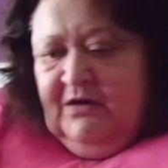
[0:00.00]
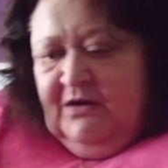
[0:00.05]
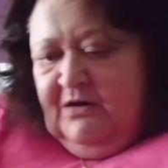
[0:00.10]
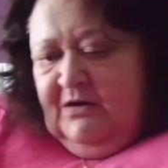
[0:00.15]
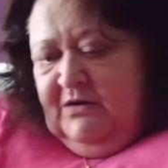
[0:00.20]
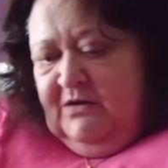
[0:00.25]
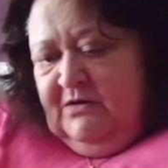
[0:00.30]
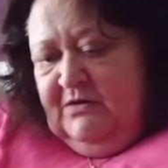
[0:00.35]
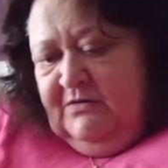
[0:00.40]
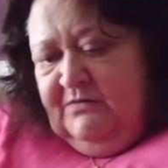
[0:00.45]

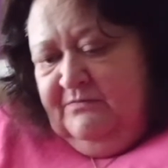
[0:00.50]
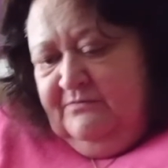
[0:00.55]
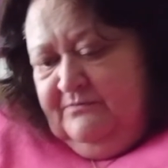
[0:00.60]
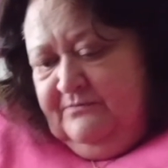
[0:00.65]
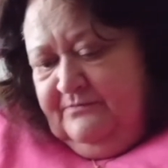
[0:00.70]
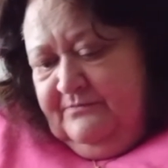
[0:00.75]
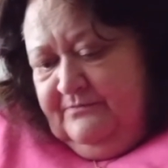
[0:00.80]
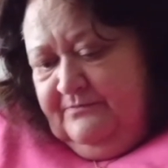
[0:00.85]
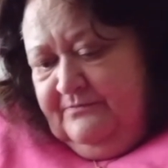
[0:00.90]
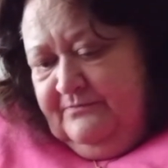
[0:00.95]

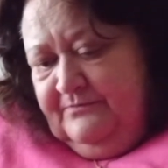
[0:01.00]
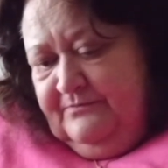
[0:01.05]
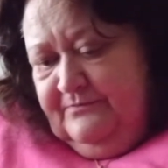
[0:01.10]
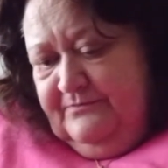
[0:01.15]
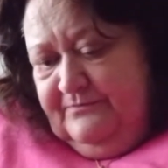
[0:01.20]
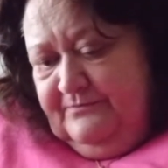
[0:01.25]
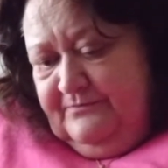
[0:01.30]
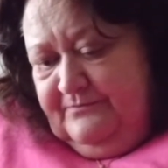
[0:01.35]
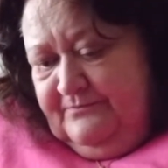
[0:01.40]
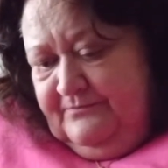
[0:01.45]

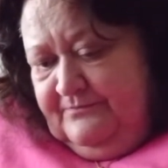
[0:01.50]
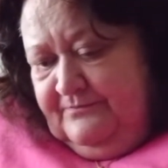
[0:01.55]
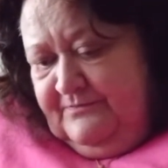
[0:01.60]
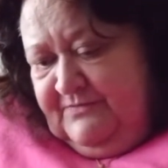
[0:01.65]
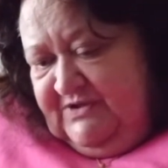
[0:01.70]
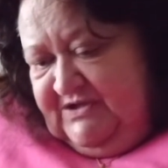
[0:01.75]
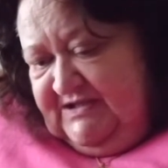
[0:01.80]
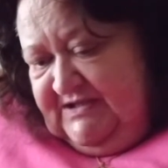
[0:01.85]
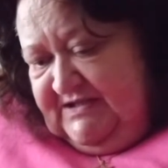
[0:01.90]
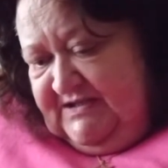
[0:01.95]

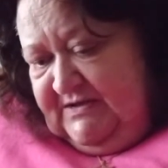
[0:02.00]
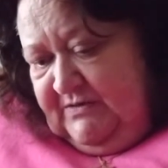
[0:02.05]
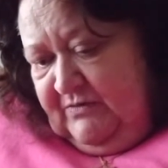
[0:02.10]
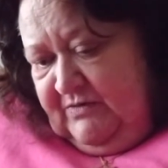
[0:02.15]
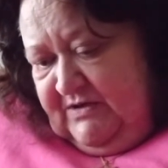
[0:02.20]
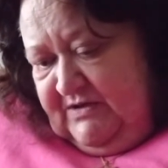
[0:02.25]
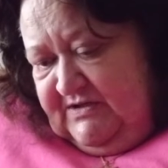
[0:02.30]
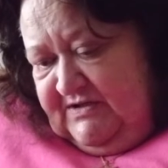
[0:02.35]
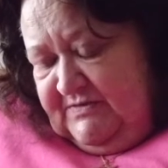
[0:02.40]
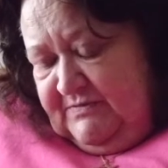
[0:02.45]
Let's see what
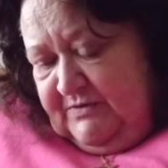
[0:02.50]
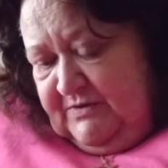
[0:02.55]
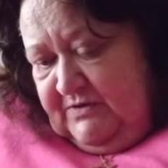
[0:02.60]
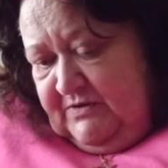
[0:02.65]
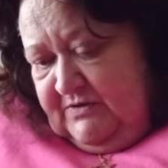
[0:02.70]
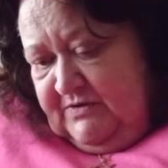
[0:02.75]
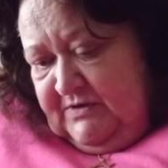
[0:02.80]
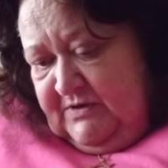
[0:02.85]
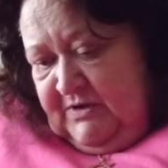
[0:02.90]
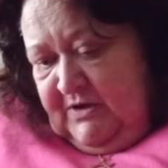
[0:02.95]
else we've
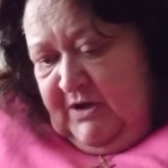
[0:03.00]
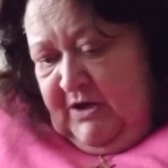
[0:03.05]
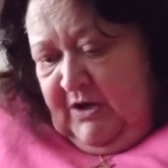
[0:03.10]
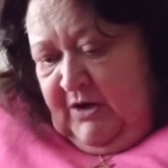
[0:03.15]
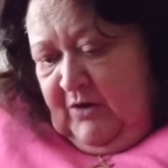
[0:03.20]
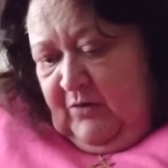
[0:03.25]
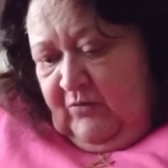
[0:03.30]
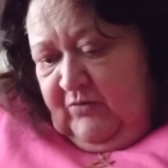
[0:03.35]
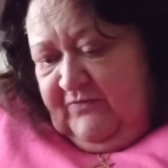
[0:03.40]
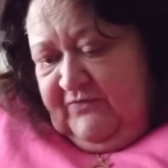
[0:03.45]
got.
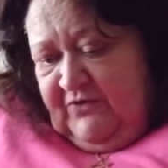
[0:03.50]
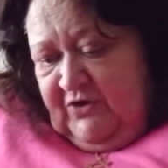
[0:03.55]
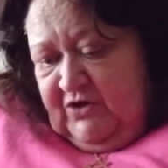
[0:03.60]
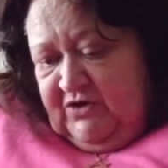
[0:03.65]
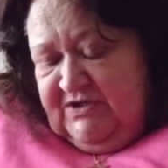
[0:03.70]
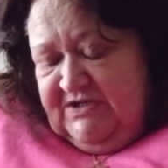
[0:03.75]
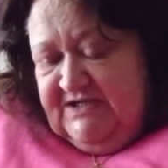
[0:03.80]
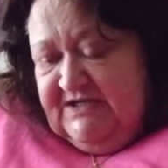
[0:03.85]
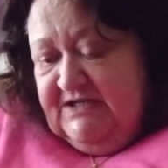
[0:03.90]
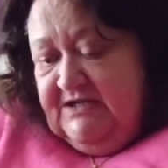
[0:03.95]
We've
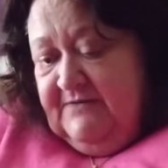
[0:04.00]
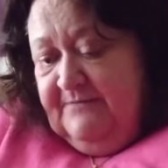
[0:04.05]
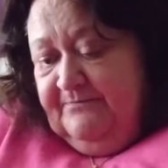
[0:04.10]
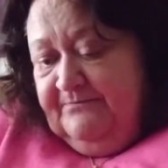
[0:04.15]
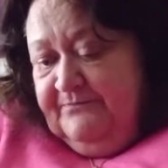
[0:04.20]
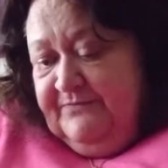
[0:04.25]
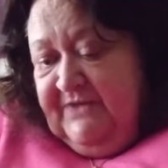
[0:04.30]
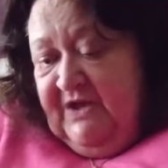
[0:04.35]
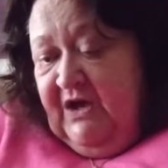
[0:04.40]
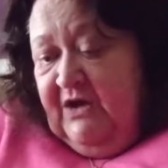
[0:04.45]
got
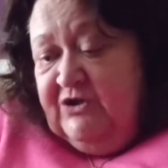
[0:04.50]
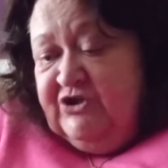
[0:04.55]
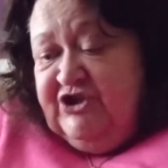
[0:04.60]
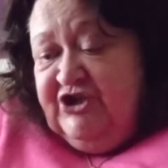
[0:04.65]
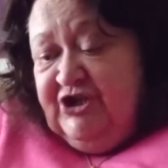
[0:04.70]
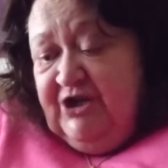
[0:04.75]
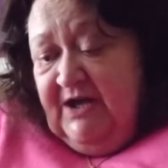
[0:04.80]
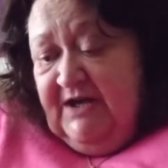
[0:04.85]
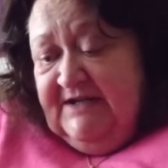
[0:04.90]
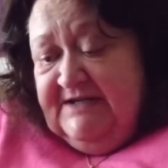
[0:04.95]
a
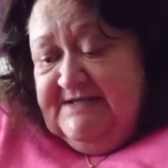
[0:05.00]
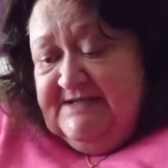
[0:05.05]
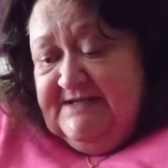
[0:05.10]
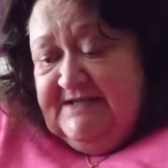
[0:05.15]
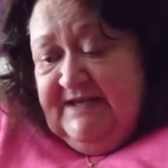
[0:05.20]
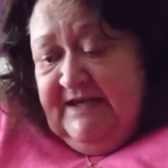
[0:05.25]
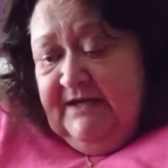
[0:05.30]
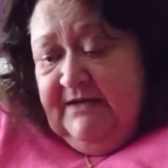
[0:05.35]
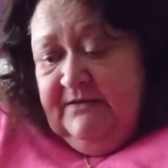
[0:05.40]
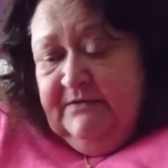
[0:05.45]
chalice
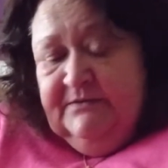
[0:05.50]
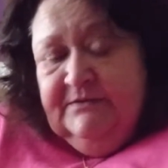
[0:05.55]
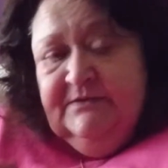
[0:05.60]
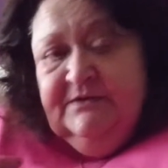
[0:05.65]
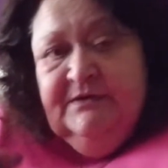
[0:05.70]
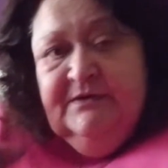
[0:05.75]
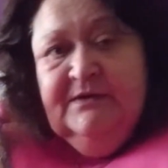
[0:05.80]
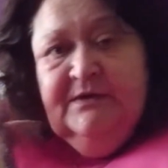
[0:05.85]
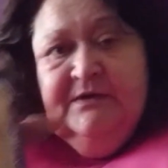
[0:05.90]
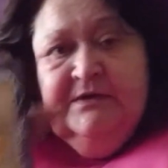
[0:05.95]
here
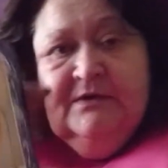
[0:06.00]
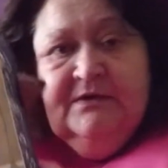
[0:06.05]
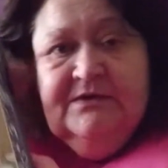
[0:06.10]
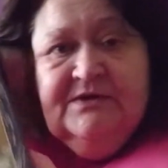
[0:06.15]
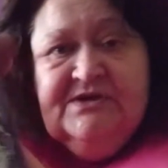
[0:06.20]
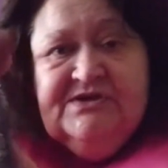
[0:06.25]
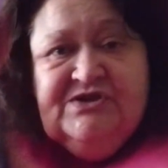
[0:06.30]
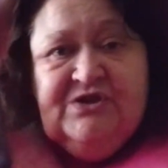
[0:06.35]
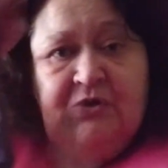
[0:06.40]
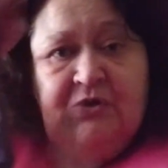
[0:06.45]
that's